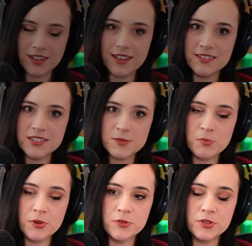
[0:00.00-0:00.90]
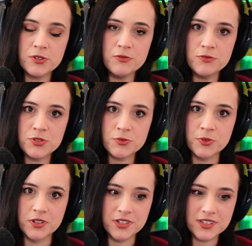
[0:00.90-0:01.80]
as per
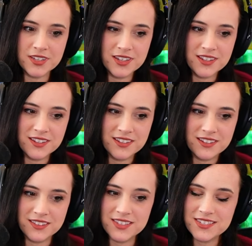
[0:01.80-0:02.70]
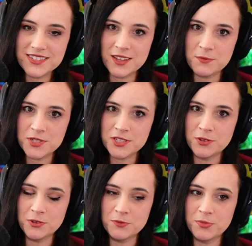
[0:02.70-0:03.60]
usual, this
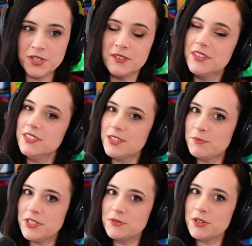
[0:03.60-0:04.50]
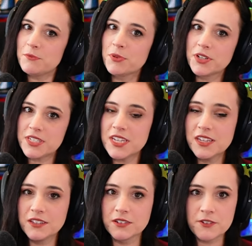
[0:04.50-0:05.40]
episode, but this episode in
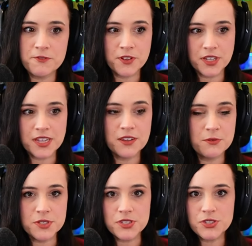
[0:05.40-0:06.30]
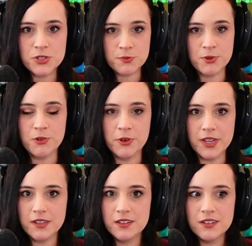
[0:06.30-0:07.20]
particular felt like it was super
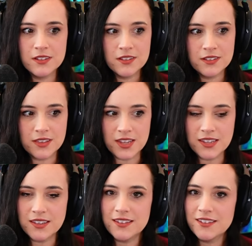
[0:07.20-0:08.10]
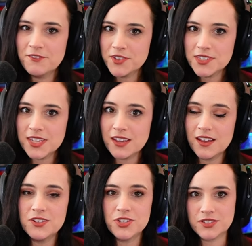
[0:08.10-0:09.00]
quick. Like, it feels like
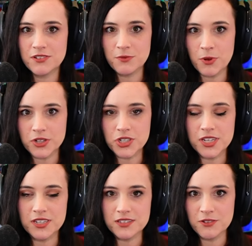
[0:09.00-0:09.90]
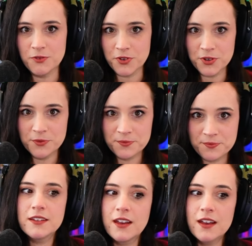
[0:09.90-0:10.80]
I just started watching and it's over.
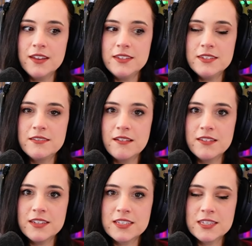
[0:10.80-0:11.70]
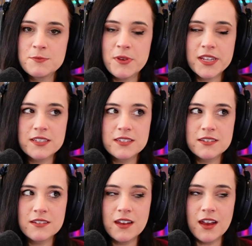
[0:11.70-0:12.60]
I did not expect
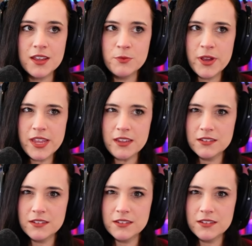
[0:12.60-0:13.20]
Aiwei.